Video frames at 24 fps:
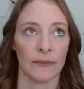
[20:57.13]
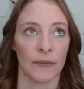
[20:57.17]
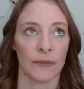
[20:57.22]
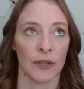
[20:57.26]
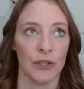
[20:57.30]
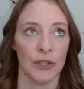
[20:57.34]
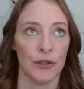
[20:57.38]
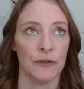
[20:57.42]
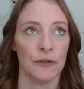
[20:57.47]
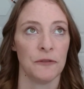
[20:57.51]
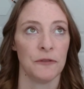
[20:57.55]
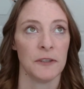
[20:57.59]

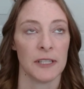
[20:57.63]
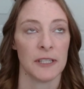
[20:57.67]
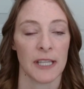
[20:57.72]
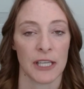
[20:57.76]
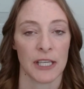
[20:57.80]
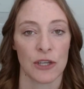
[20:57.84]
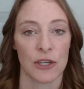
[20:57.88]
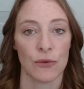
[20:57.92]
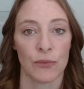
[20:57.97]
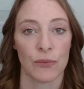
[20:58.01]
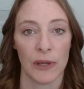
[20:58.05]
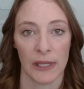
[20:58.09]
feel like
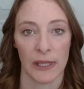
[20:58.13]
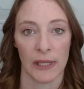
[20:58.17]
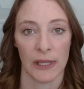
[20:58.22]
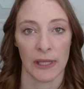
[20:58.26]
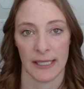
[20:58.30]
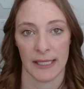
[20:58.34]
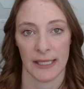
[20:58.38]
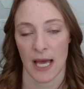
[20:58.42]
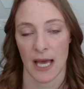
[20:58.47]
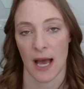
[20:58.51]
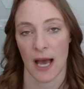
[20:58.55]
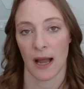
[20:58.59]
you really need
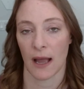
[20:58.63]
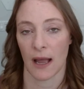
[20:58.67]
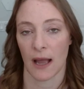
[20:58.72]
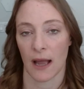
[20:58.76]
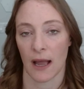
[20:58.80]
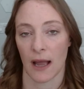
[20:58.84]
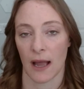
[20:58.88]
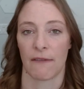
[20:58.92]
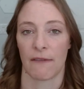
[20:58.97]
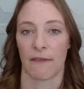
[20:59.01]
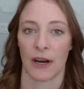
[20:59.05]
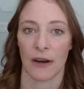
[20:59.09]
to
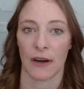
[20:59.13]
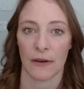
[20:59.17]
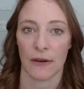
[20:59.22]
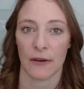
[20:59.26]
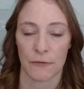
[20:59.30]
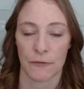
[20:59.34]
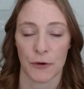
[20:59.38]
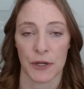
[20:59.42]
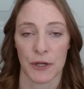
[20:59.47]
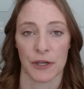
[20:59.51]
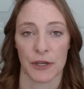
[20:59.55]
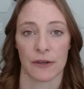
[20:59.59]
uncover
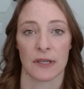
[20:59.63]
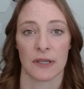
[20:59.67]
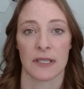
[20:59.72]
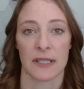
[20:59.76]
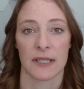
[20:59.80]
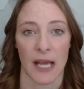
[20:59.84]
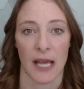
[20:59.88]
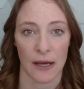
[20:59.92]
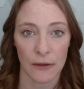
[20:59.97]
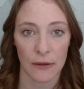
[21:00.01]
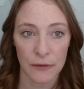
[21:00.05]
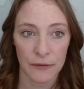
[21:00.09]
for
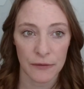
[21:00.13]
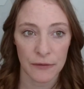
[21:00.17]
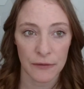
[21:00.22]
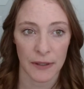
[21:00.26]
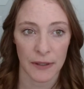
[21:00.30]
yourself?